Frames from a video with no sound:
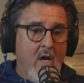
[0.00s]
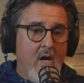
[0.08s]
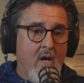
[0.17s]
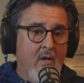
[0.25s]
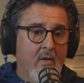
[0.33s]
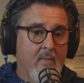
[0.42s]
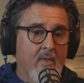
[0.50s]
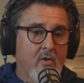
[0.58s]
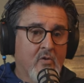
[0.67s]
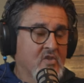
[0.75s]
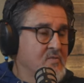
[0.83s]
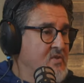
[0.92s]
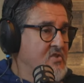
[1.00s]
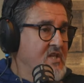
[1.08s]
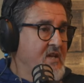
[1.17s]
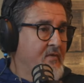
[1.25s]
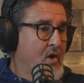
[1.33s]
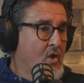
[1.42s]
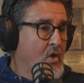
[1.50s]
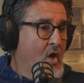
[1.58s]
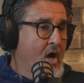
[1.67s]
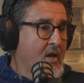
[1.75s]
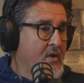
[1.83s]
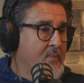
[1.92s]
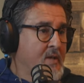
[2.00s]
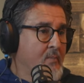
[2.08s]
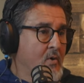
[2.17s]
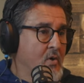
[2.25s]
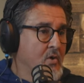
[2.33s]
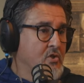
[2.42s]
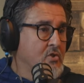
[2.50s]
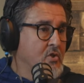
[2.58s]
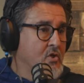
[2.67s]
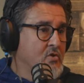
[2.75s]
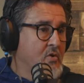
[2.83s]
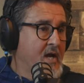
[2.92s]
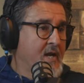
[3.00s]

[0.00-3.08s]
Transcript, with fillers: Uh, Christmas Eve, a lot of people go to church,